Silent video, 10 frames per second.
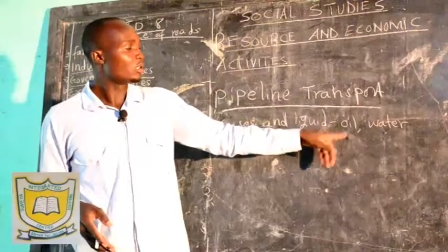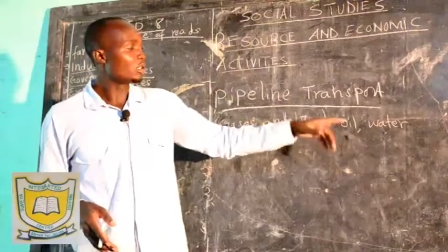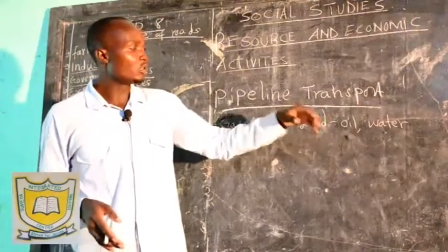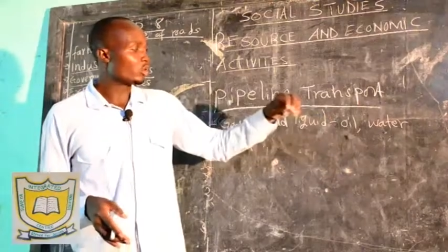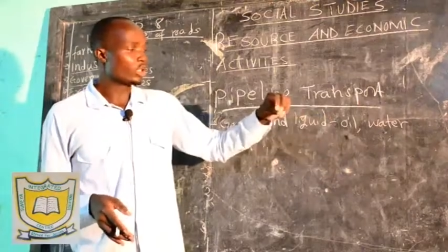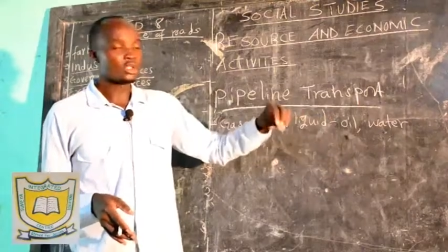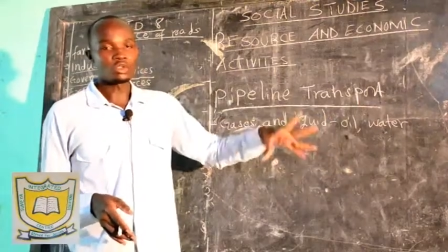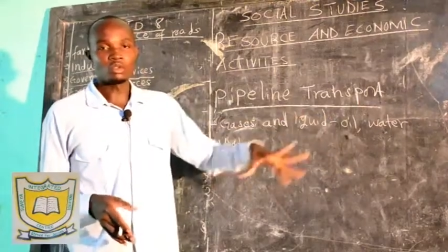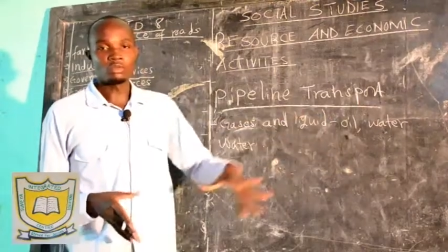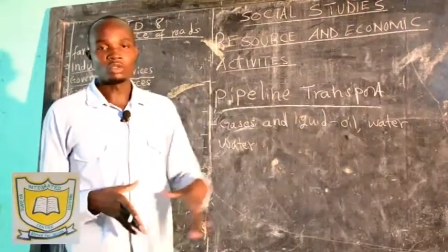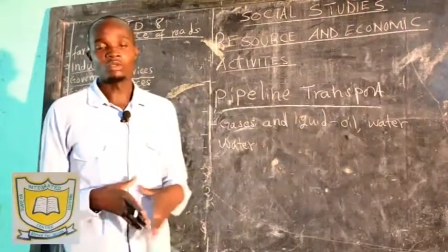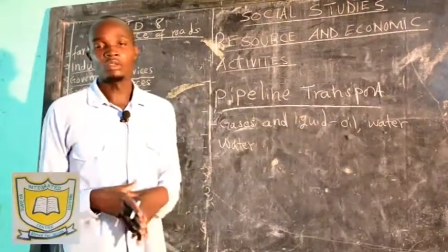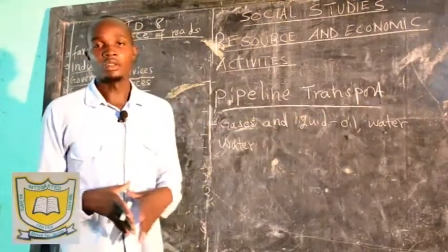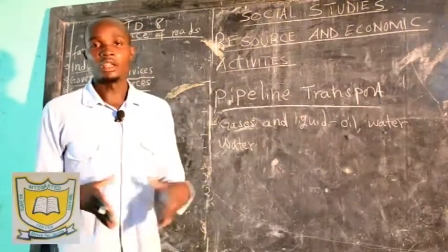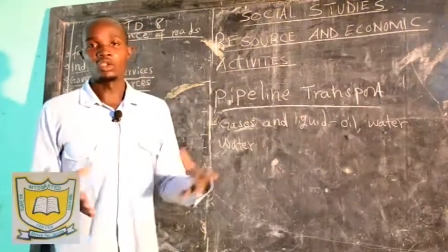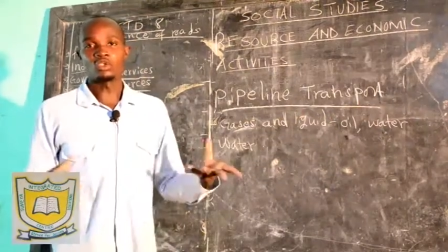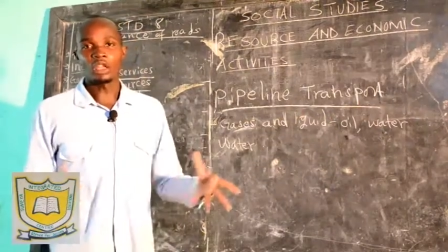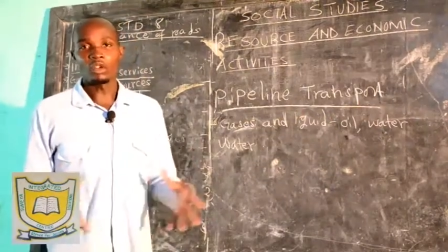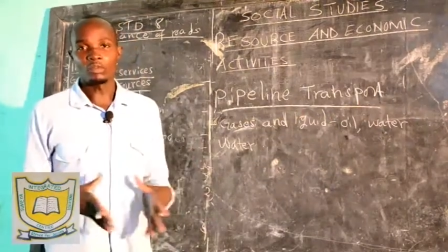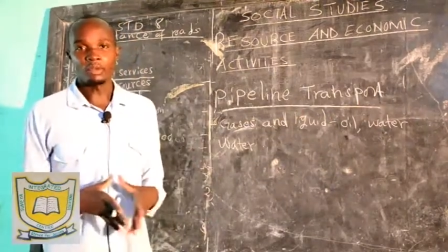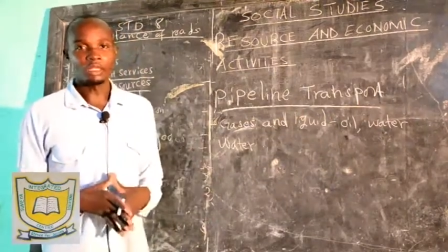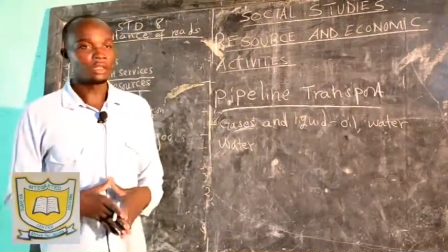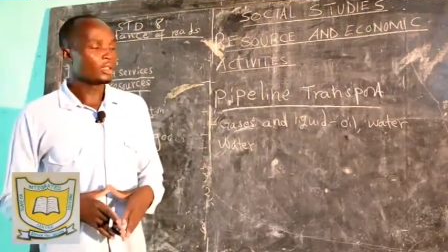to Kisumu, then to Nairobi.